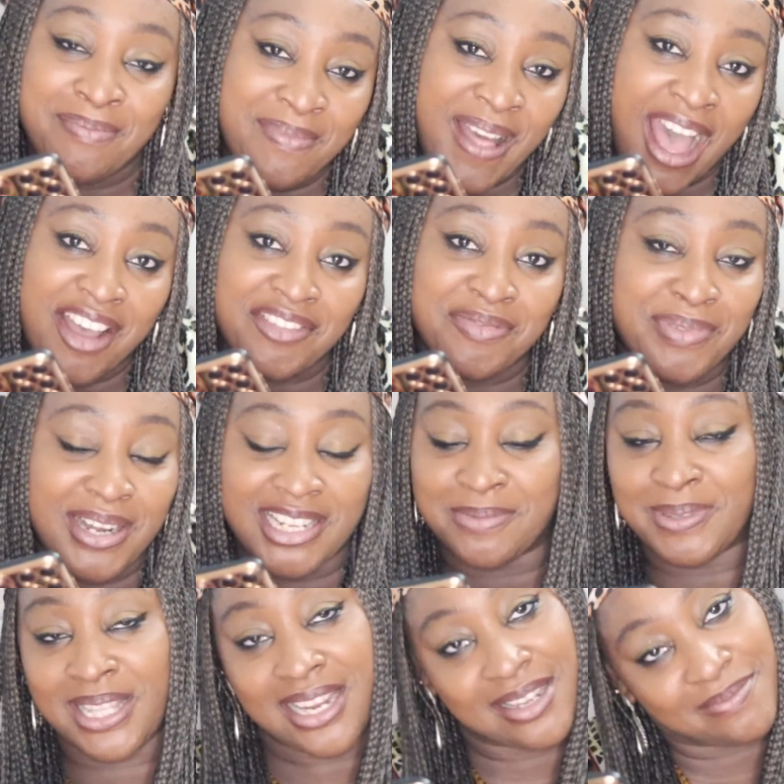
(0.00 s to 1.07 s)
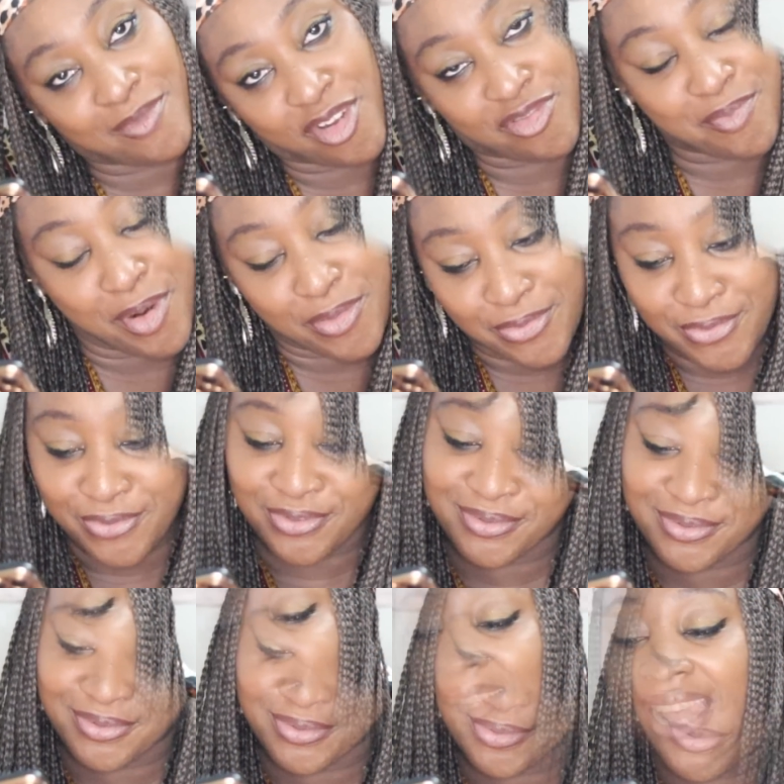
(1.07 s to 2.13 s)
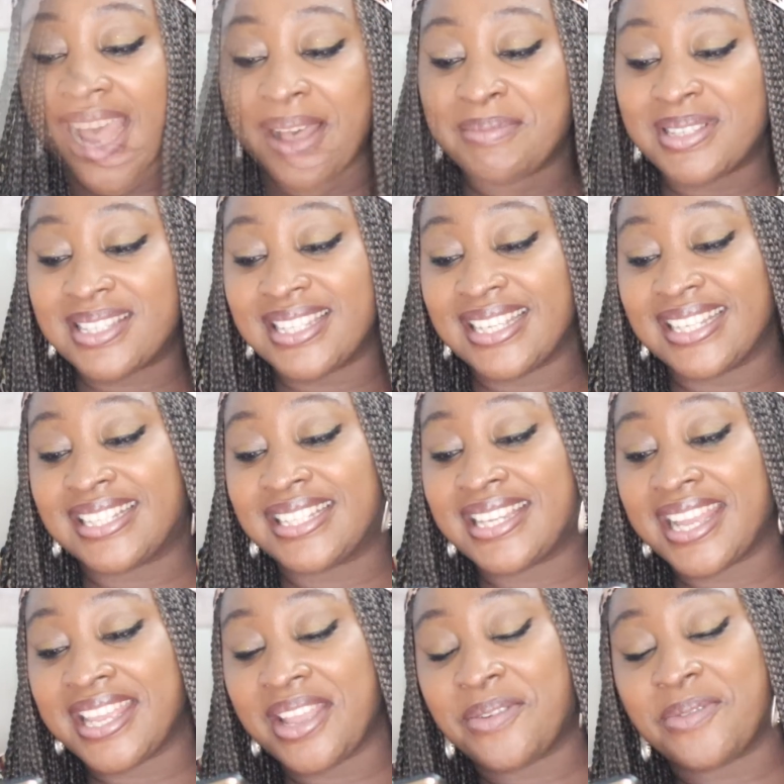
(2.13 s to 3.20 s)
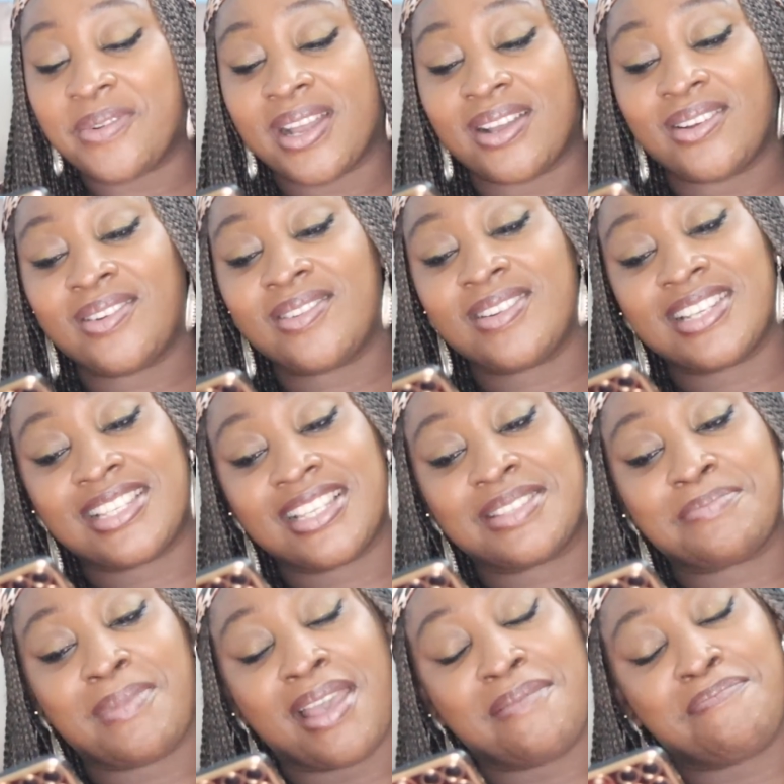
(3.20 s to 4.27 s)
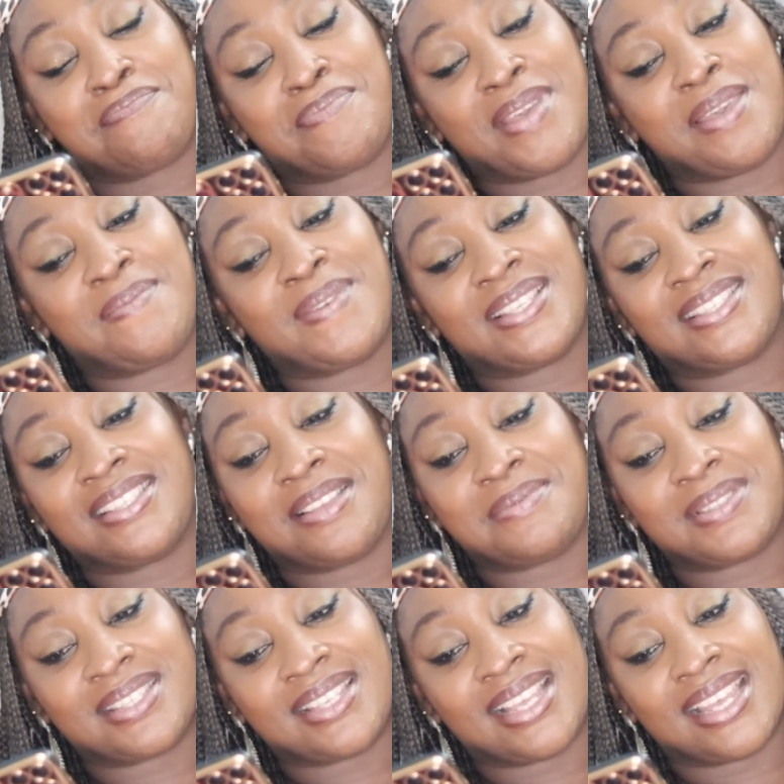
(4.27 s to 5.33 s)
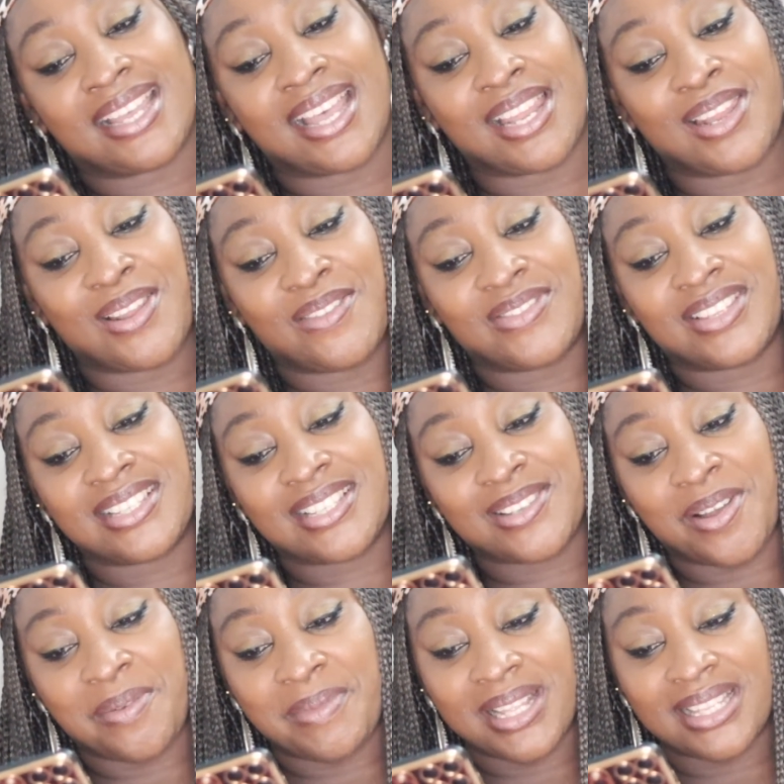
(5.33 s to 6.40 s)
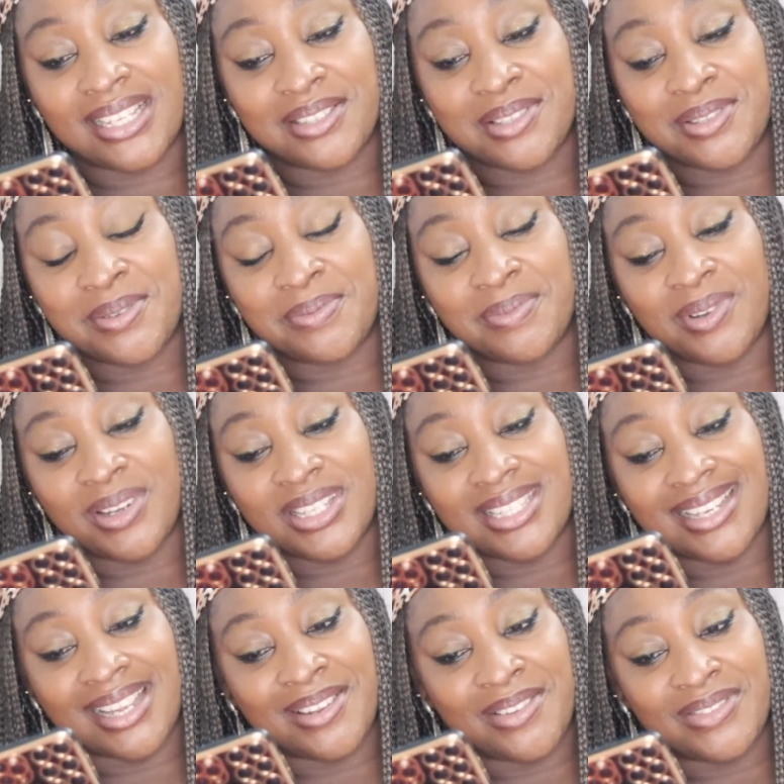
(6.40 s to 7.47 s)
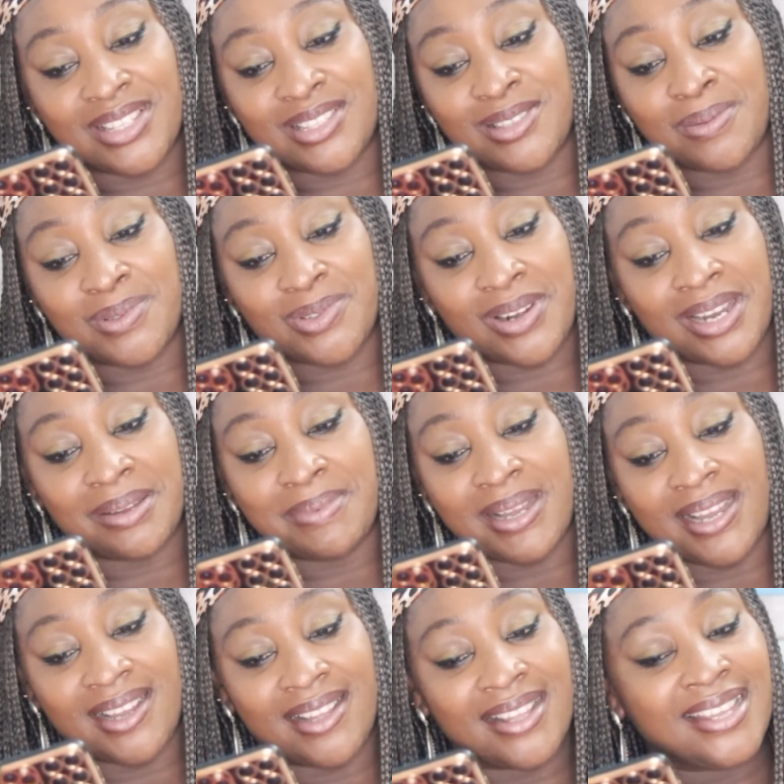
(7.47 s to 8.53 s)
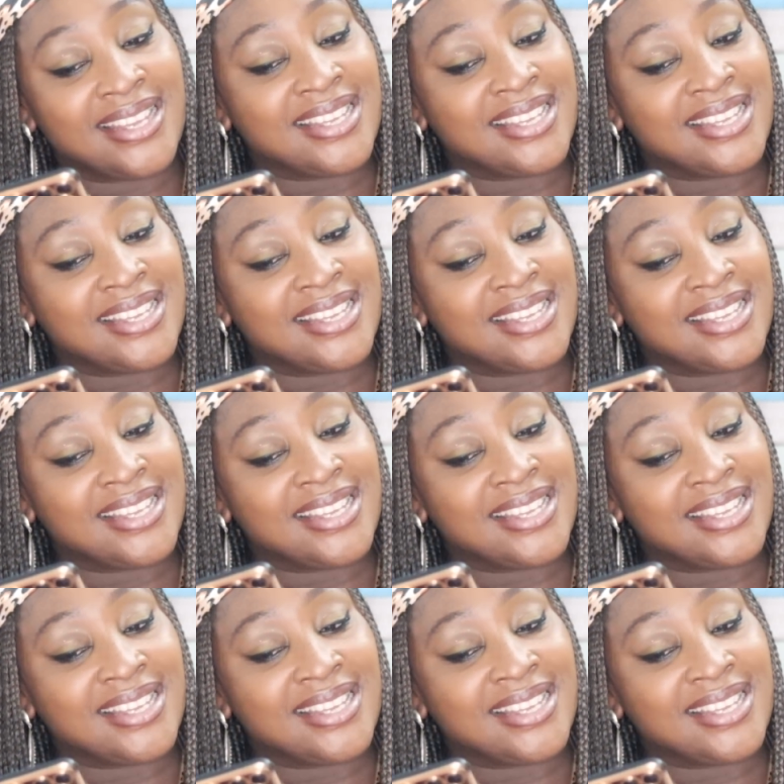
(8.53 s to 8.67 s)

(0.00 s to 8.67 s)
Half bread is better than puff puff. Kamsi Chineyenwa. Oh, this is my baby's namesake. I love this commenter so much. I love this subscriber.